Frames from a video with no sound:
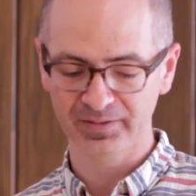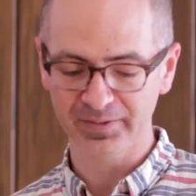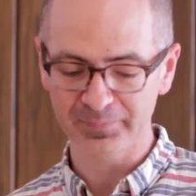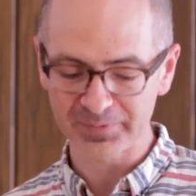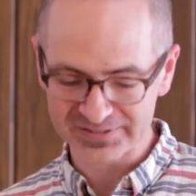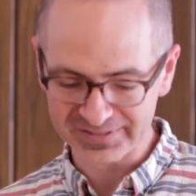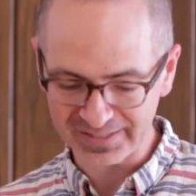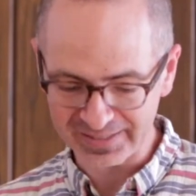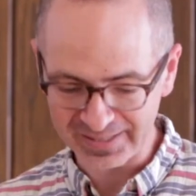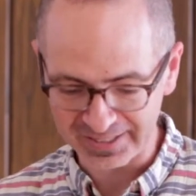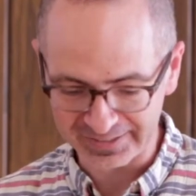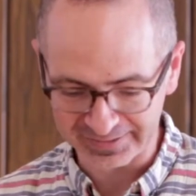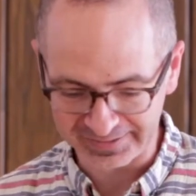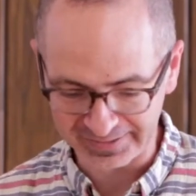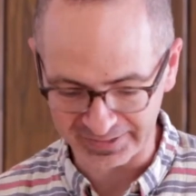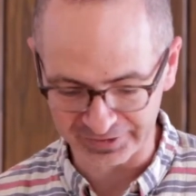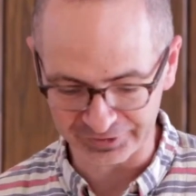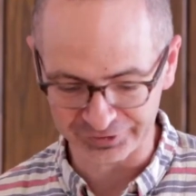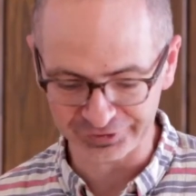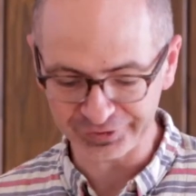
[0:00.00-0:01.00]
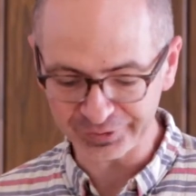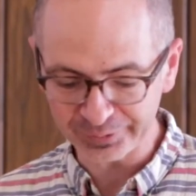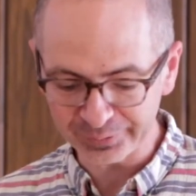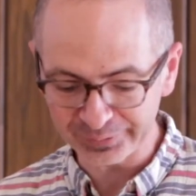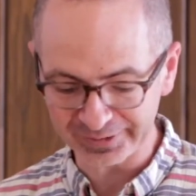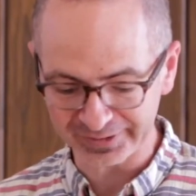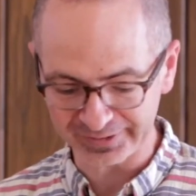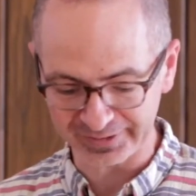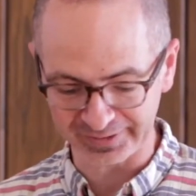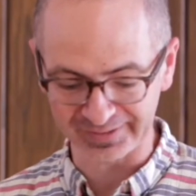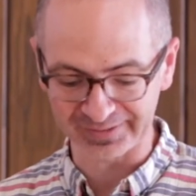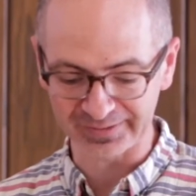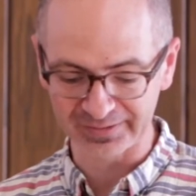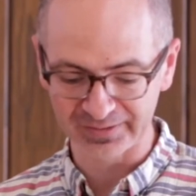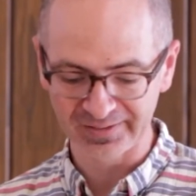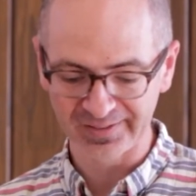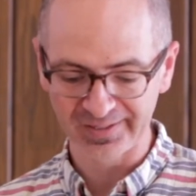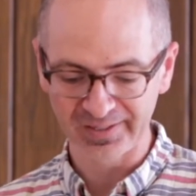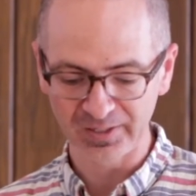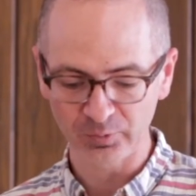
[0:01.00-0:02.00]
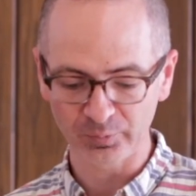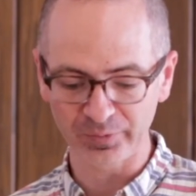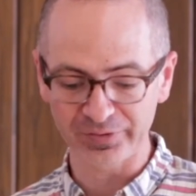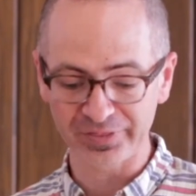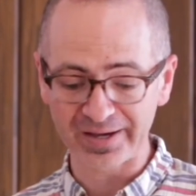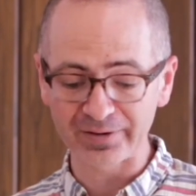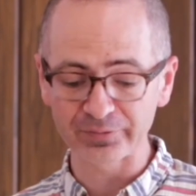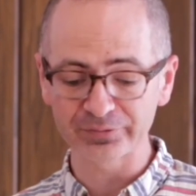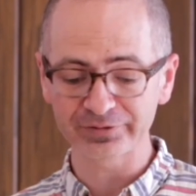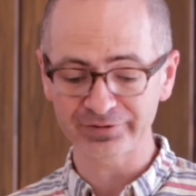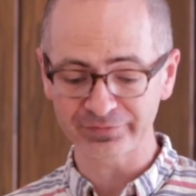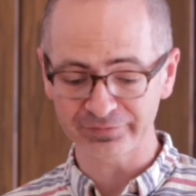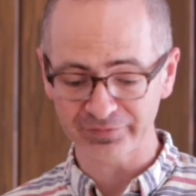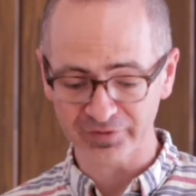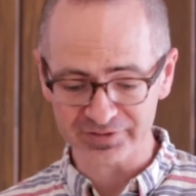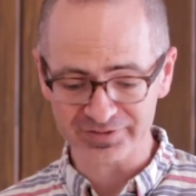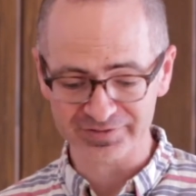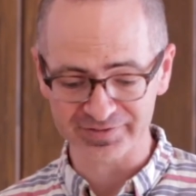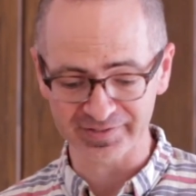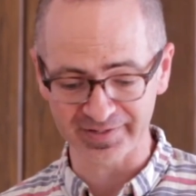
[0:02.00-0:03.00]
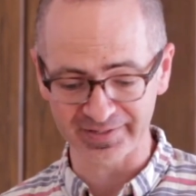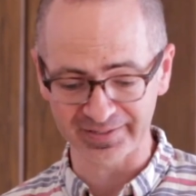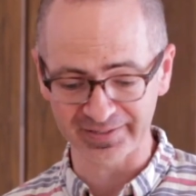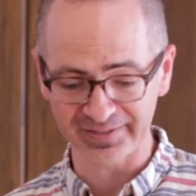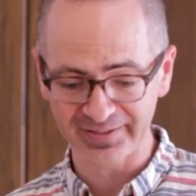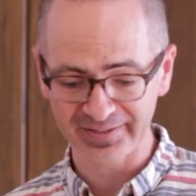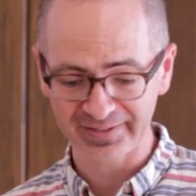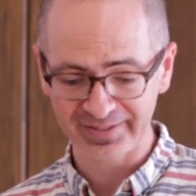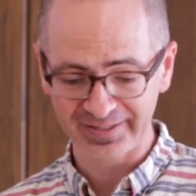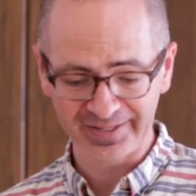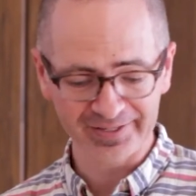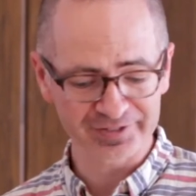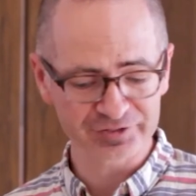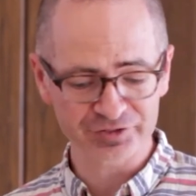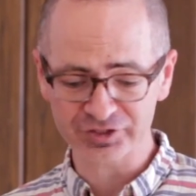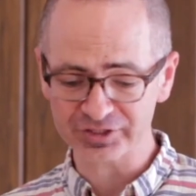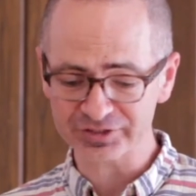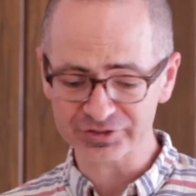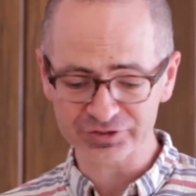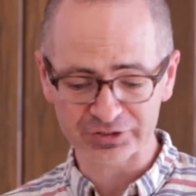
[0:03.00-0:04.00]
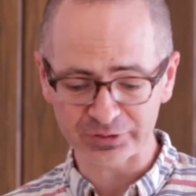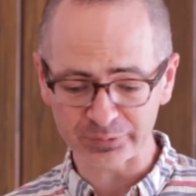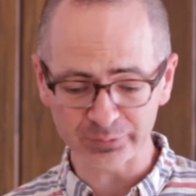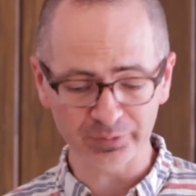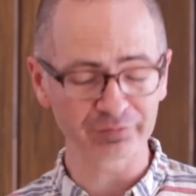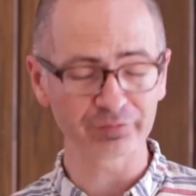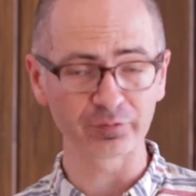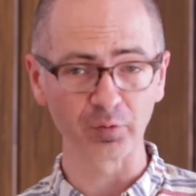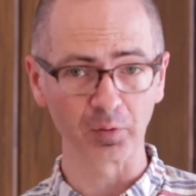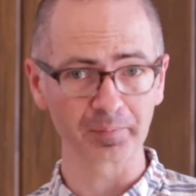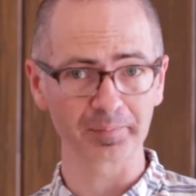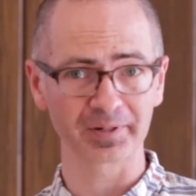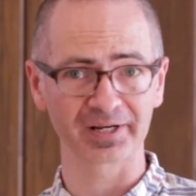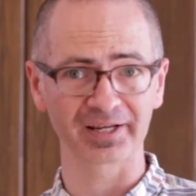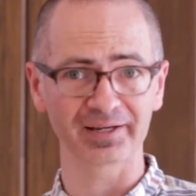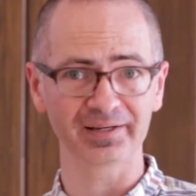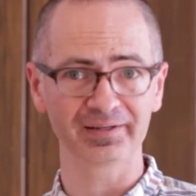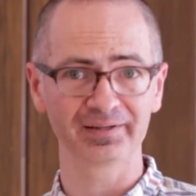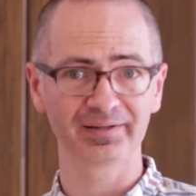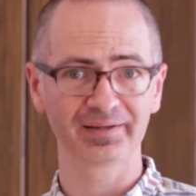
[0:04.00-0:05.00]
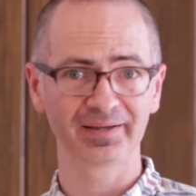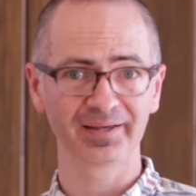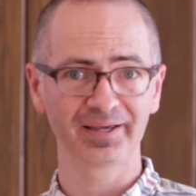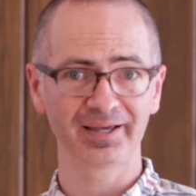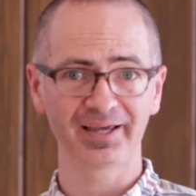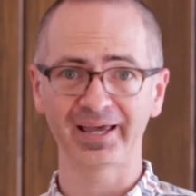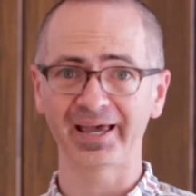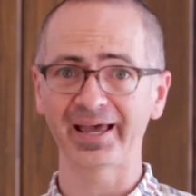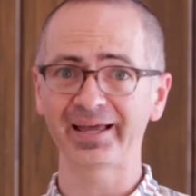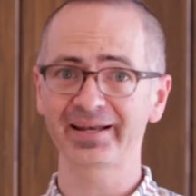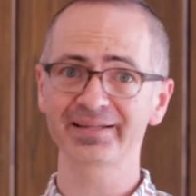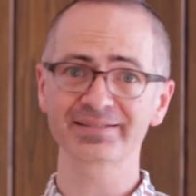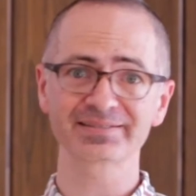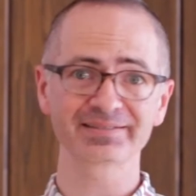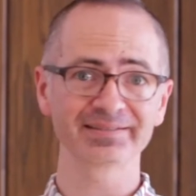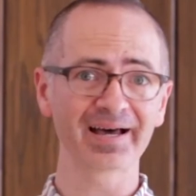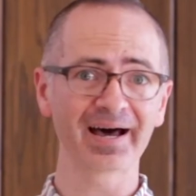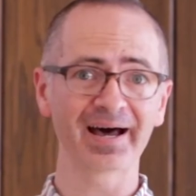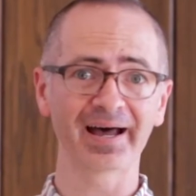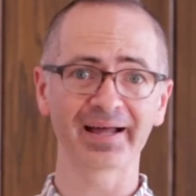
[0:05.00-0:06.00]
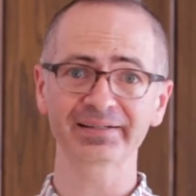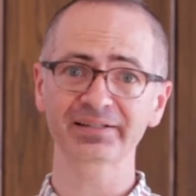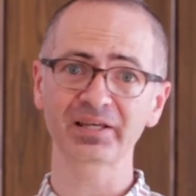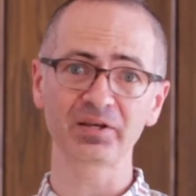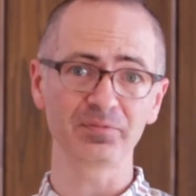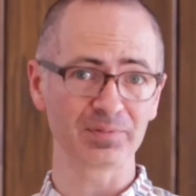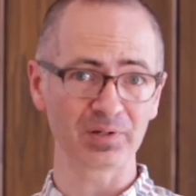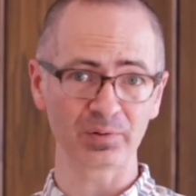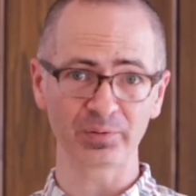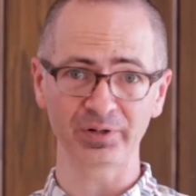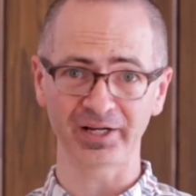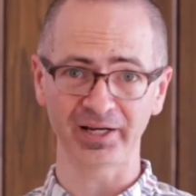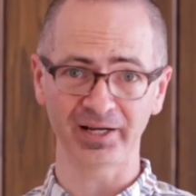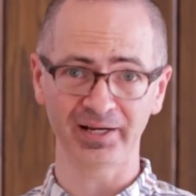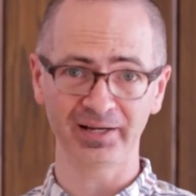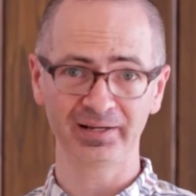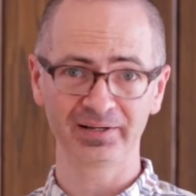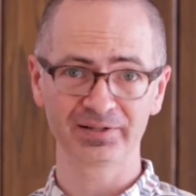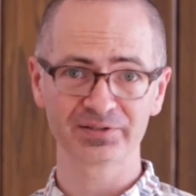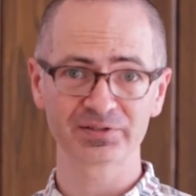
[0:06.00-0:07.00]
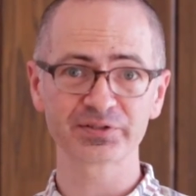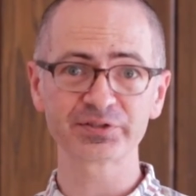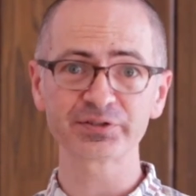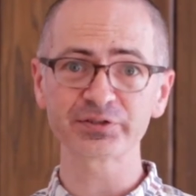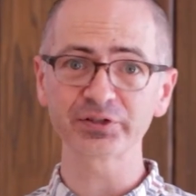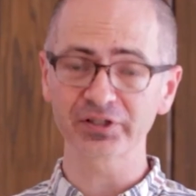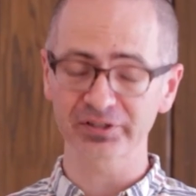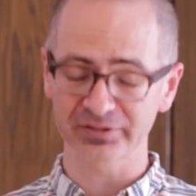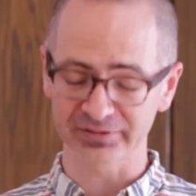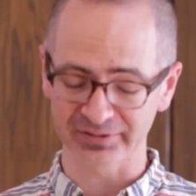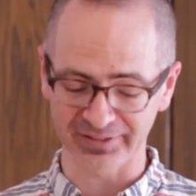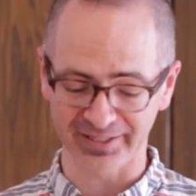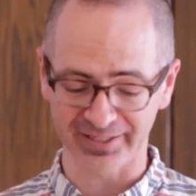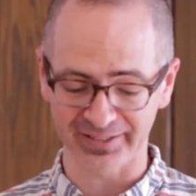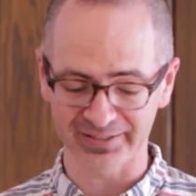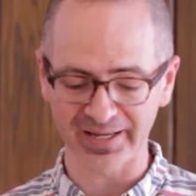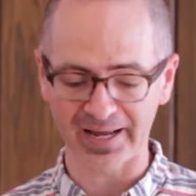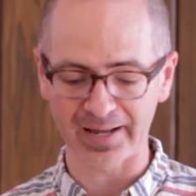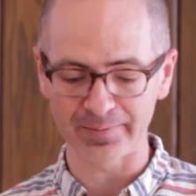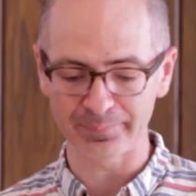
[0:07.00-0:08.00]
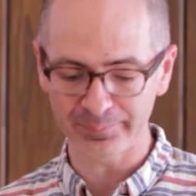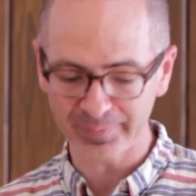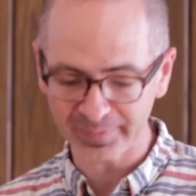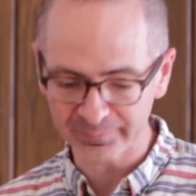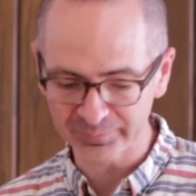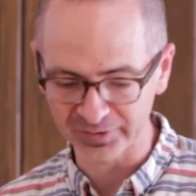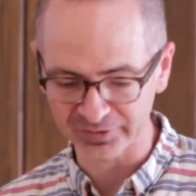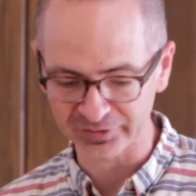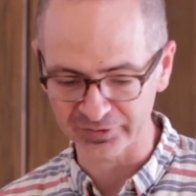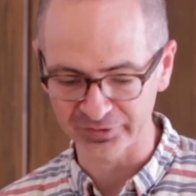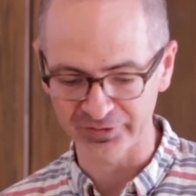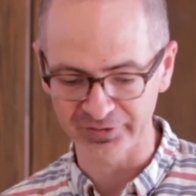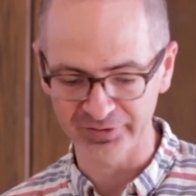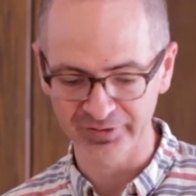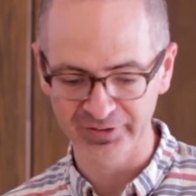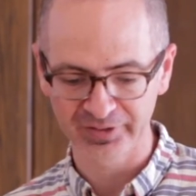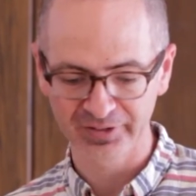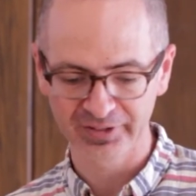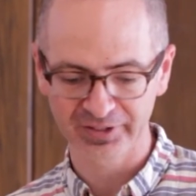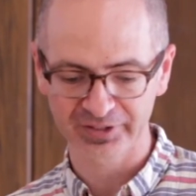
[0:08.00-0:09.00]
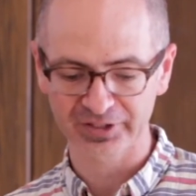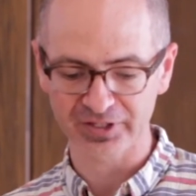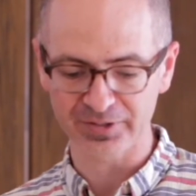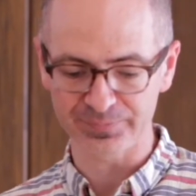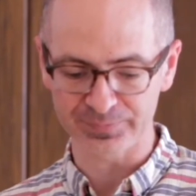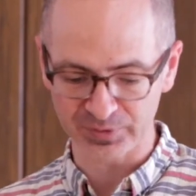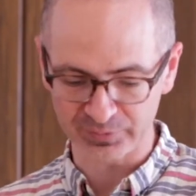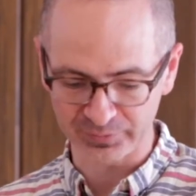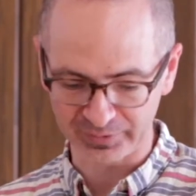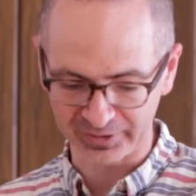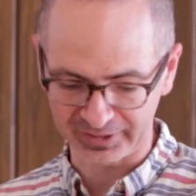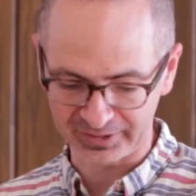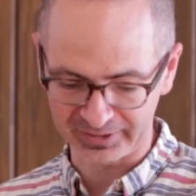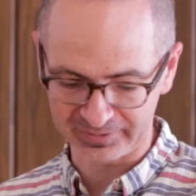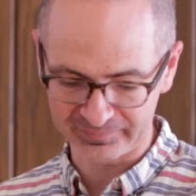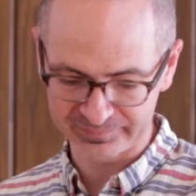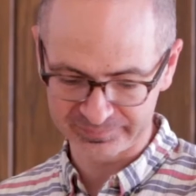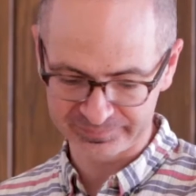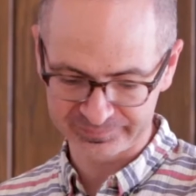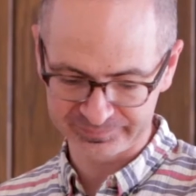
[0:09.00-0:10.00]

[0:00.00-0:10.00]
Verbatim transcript: Let me say that again. Unity without diversity is just uniformity, and it's not community certainly not biblical community.